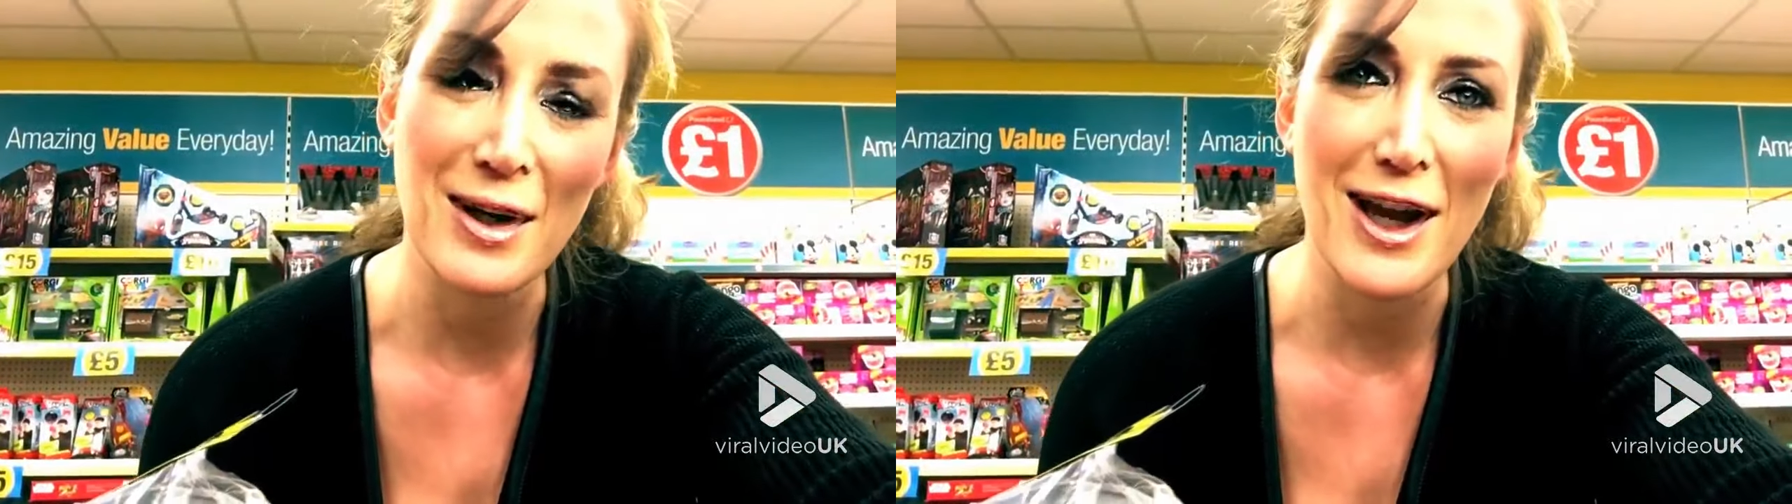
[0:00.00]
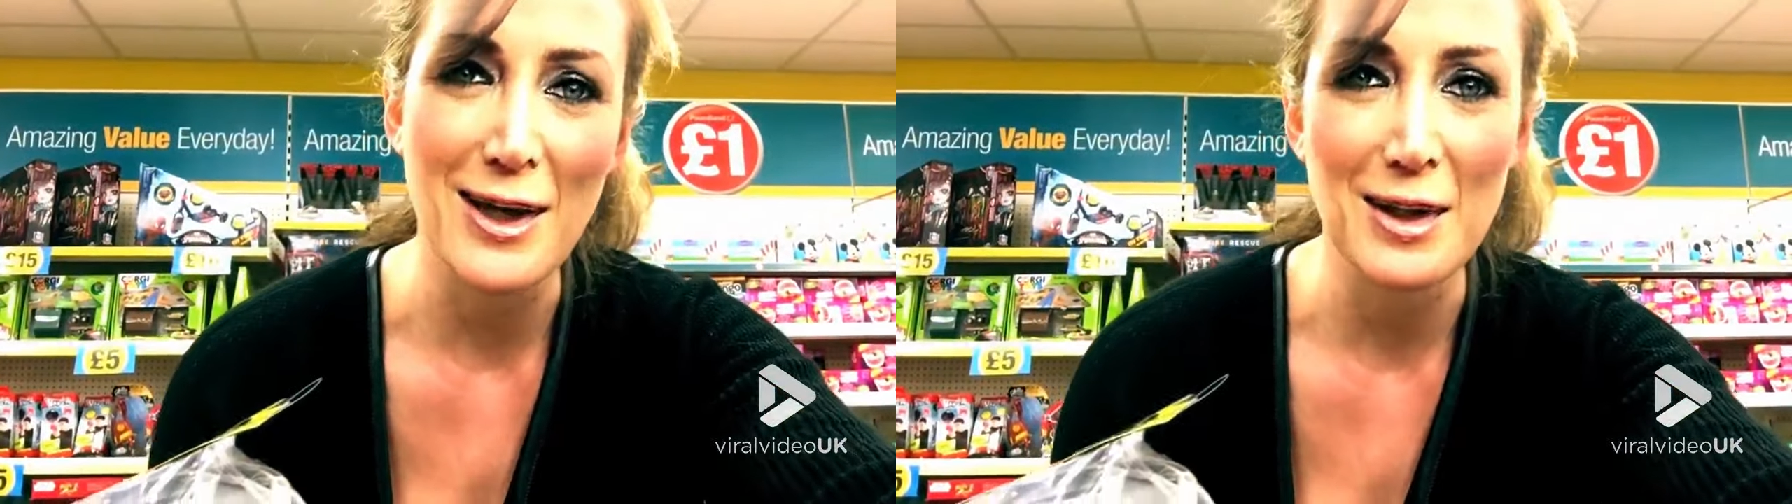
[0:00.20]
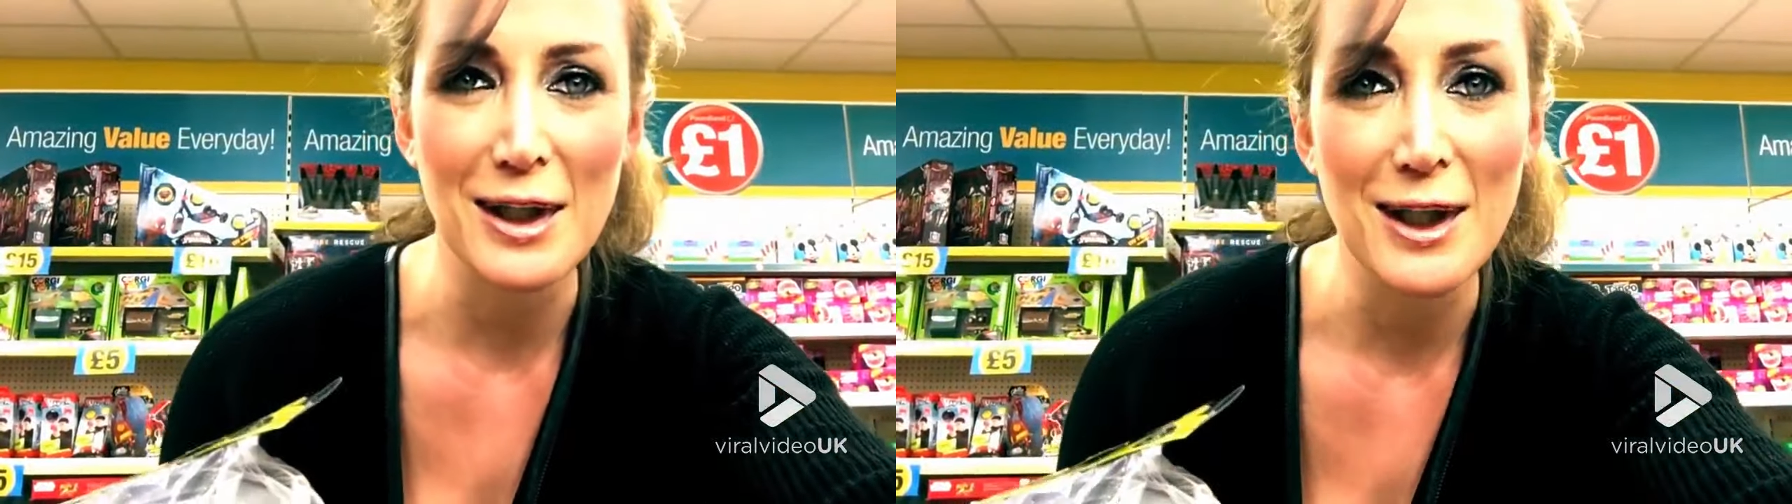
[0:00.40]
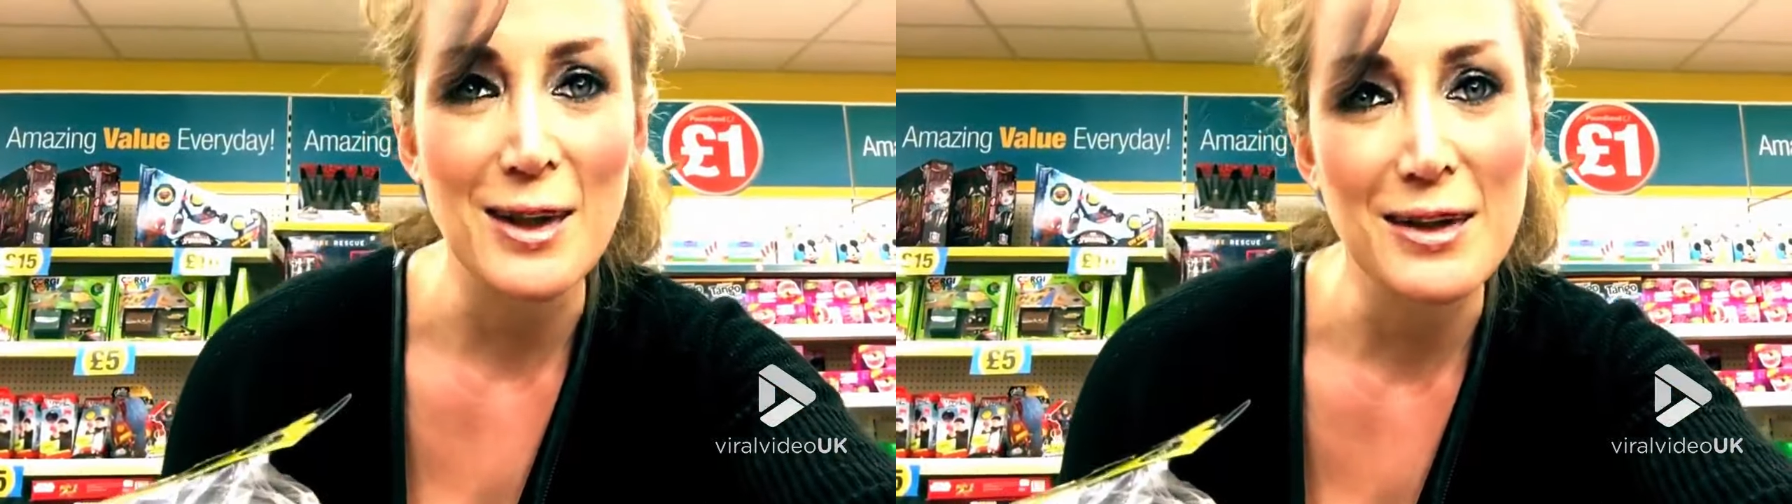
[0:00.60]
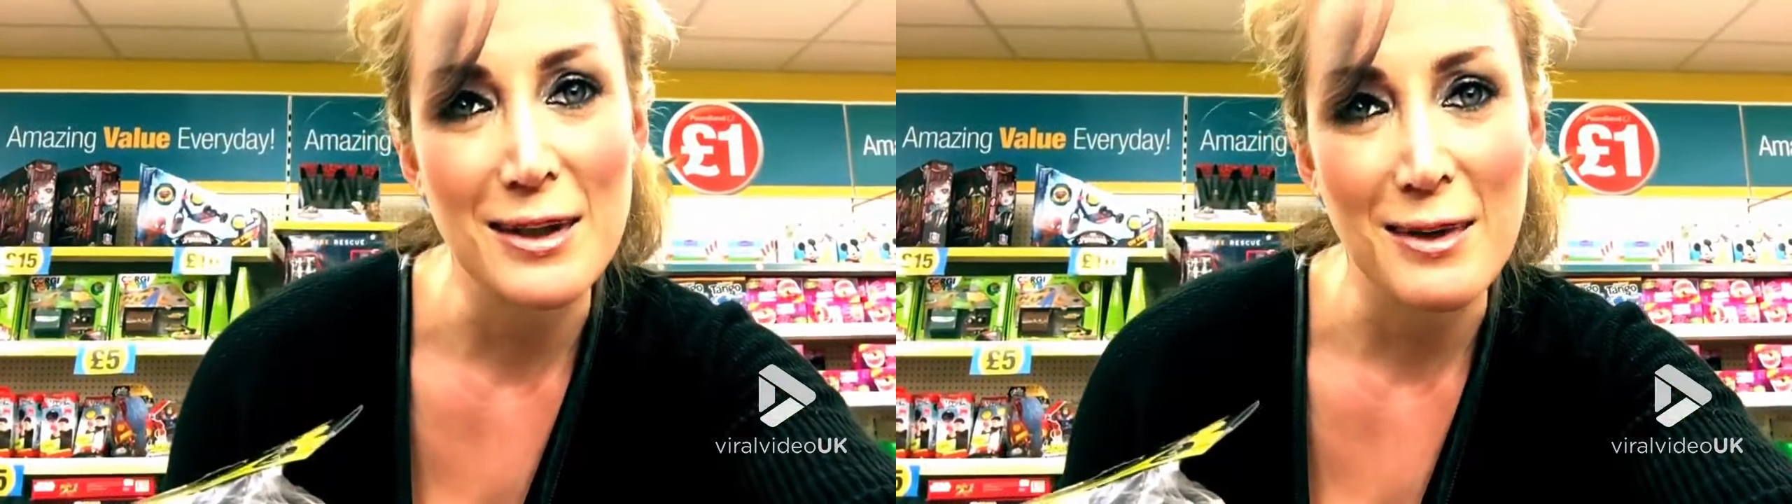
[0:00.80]
but I actually
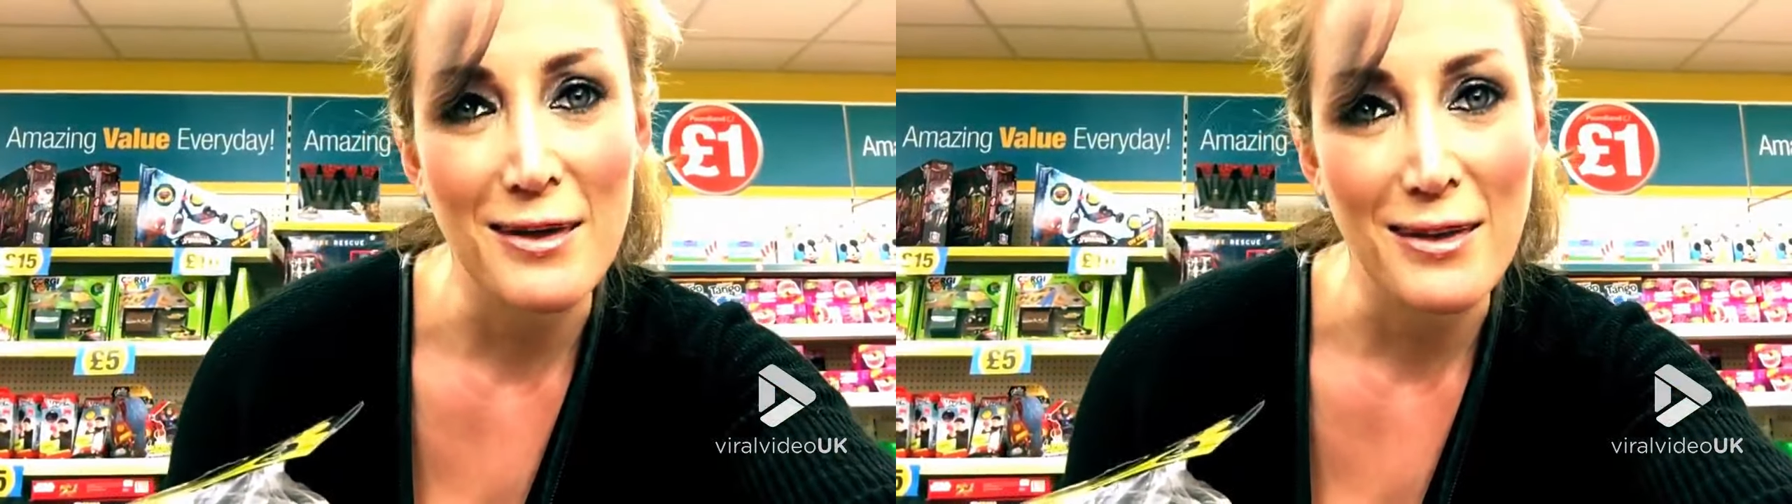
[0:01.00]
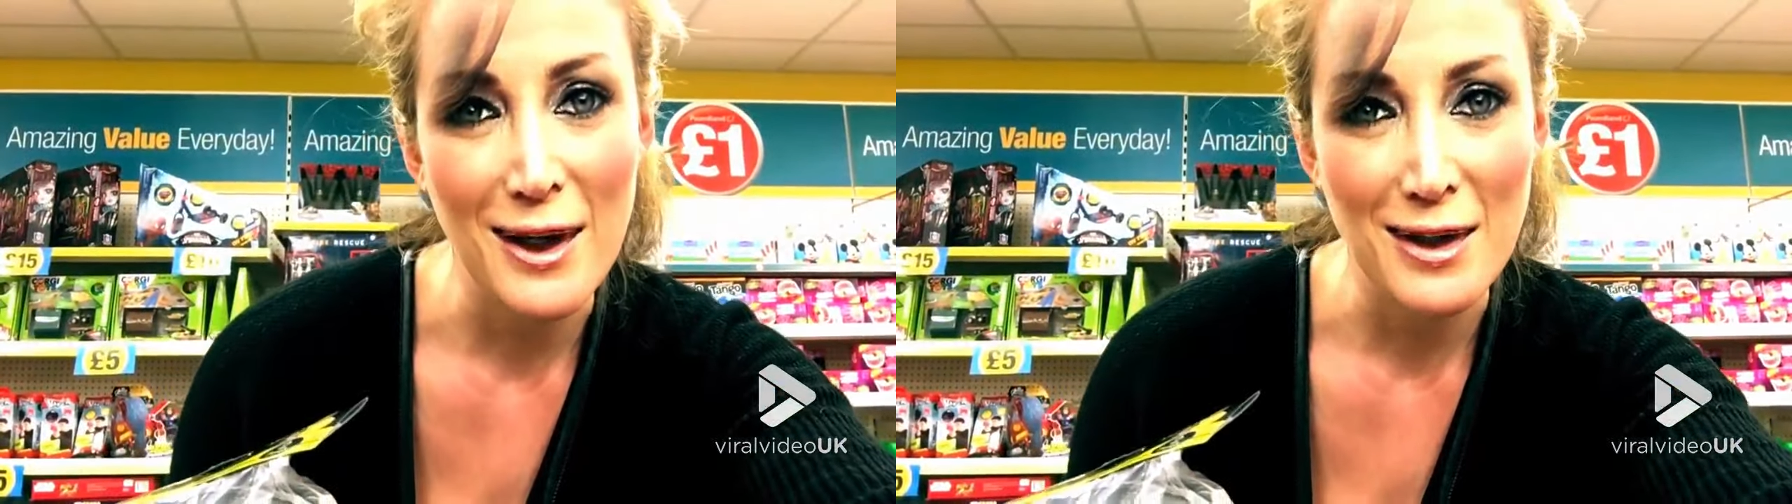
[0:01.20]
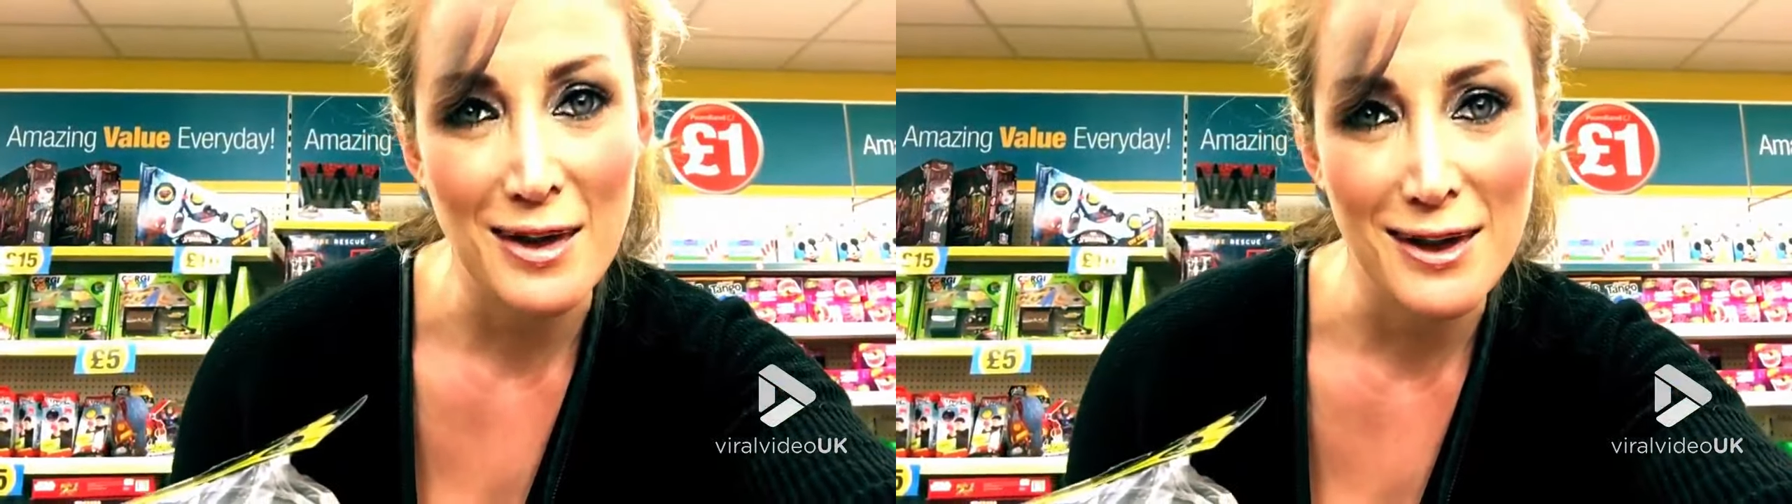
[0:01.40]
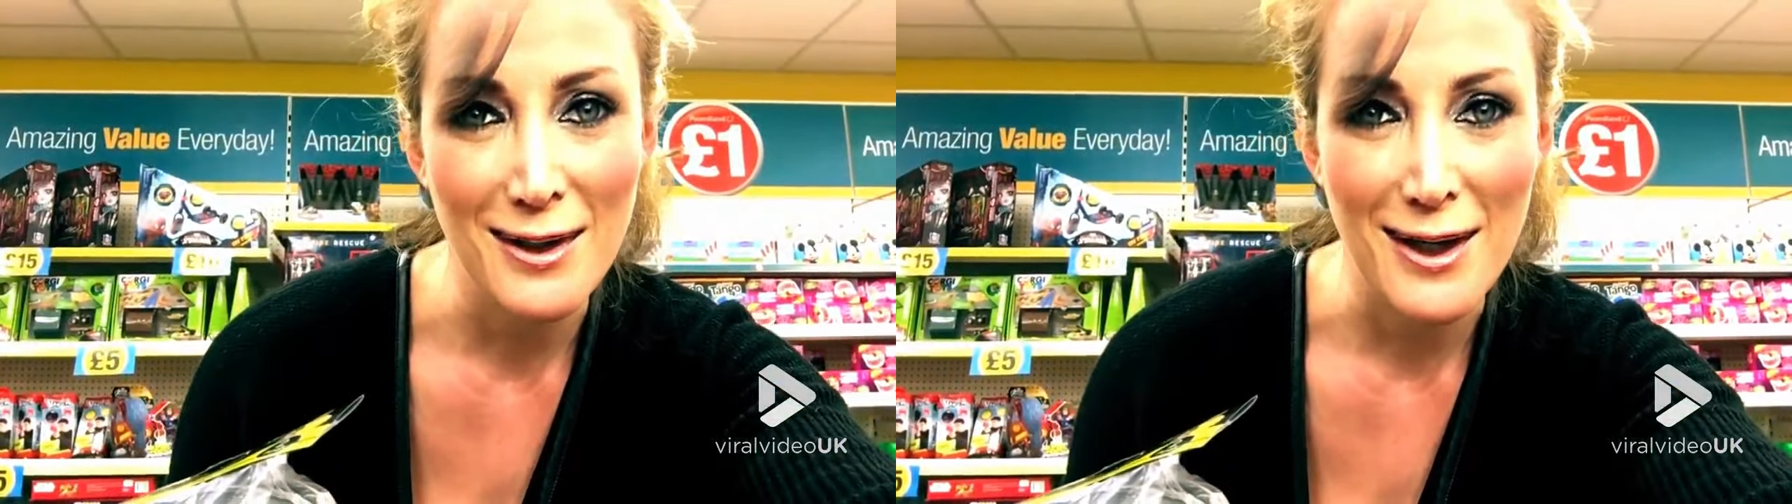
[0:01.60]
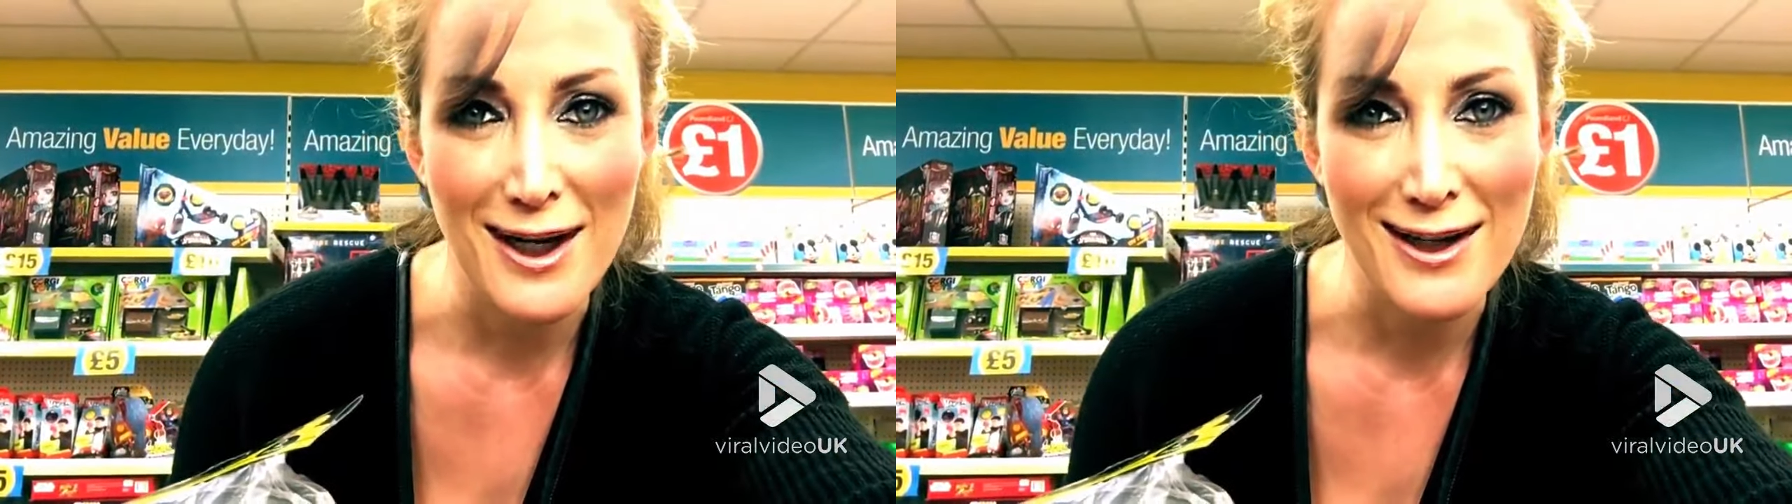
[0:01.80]
used to be a fashion
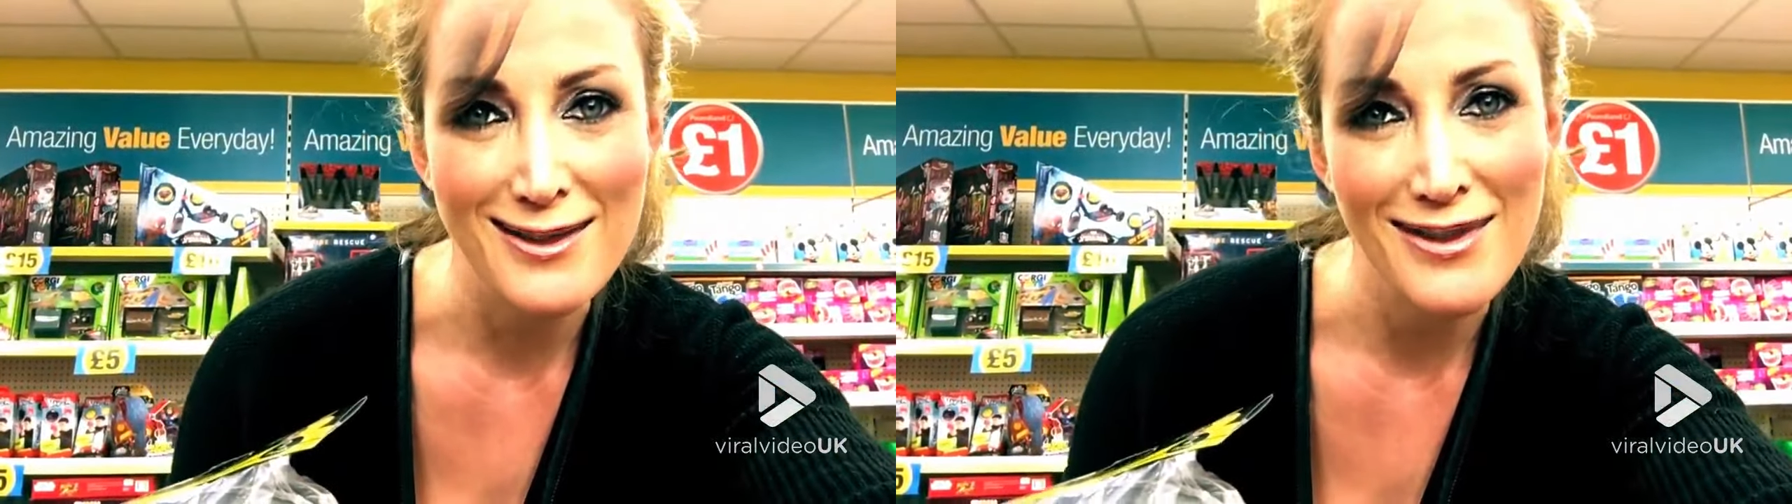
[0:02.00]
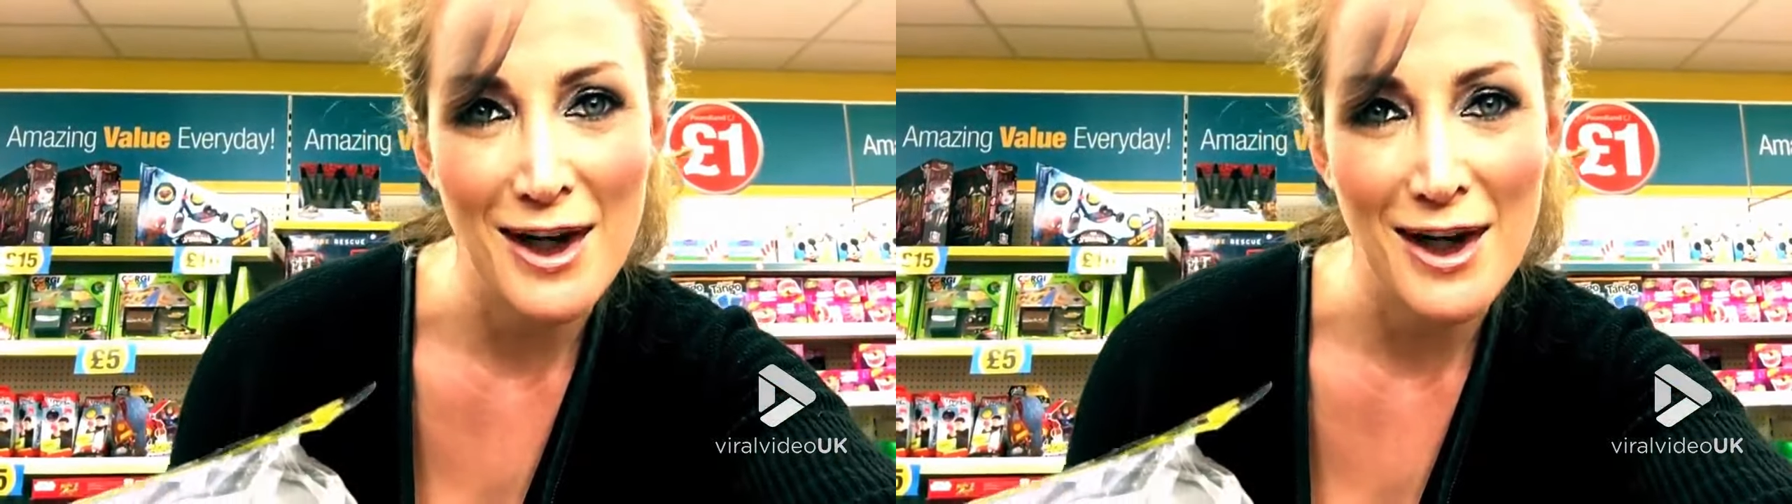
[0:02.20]
designer,